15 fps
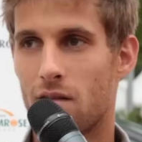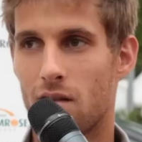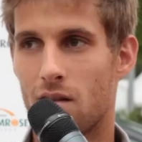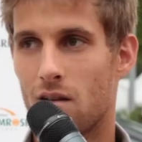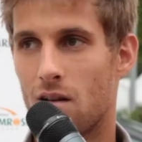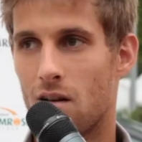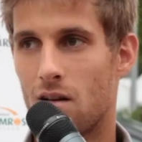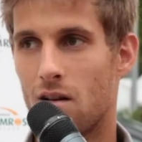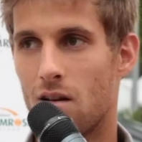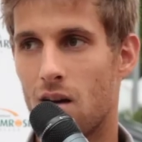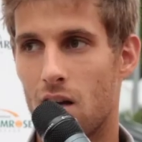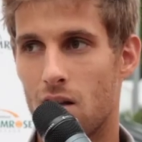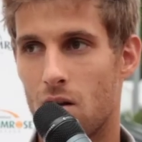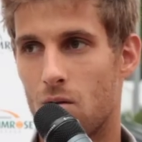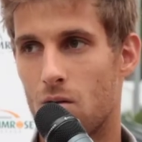Uh,
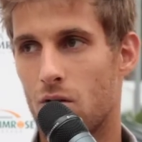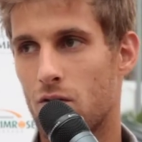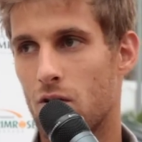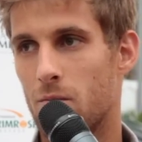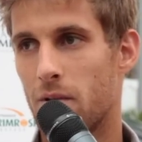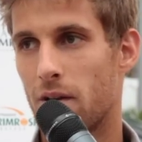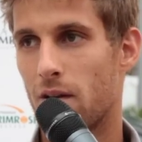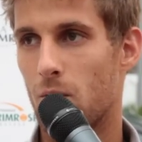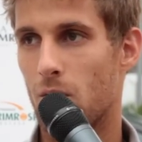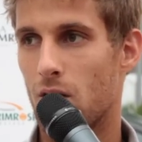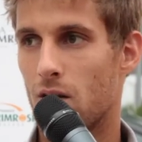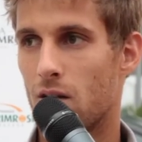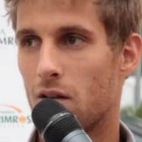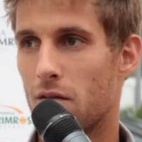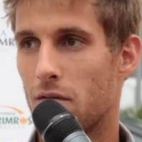I know Rosol pretty
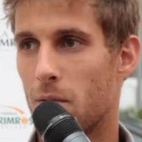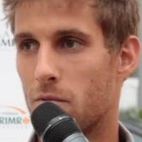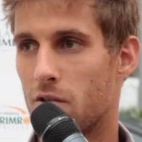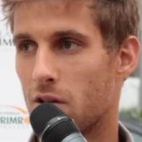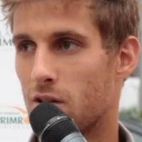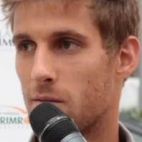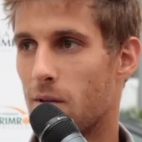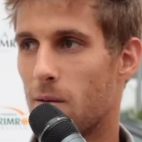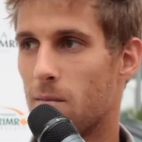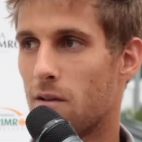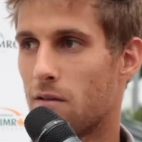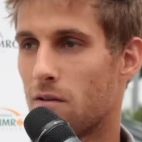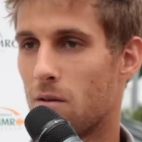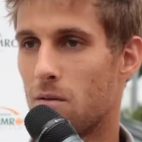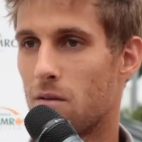well. He's from Czech Republic,
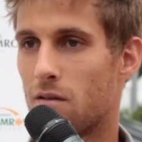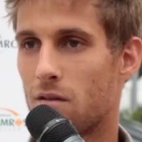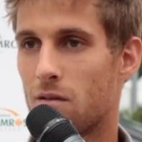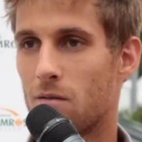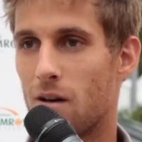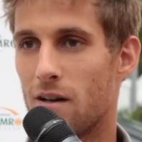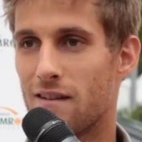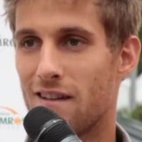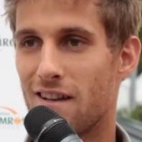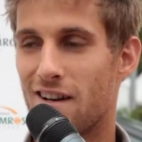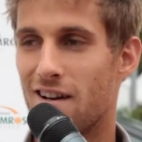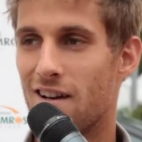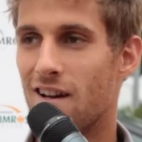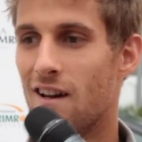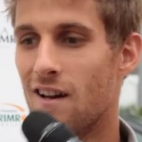so it's quite near.